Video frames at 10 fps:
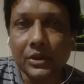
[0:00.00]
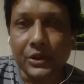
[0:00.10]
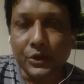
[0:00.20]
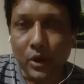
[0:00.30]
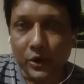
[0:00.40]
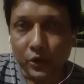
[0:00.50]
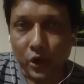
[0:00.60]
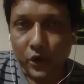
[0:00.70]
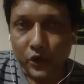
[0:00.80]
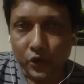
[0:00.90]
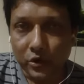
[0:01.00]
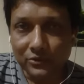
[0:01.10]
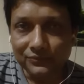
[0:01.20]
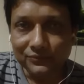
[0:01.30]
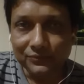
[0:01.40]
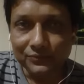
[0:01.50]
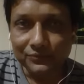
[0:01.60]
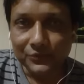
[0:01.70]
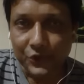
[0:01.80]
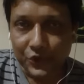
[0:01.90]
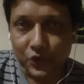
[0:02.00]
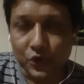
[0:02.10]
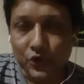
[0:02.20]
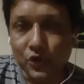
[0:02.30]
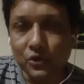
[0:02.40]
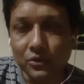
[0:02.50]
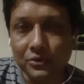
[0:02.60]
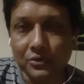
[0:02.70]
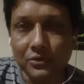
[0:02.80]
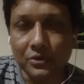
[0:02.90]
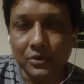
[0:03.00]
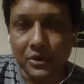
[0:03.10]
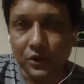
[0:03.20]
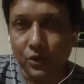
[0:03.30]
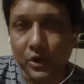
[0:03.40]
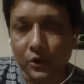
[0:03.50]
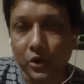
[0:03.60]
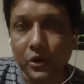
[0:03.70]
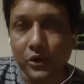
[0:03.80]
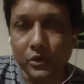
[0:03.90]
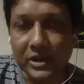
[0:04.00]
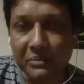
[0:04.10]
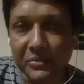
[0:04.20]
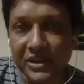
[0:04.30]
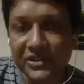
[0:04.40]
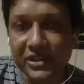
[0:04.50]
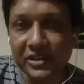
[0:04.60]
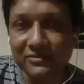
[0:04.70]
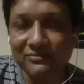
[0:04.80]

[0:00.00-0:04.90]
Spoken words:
you want to control CO2, you want to control temperature,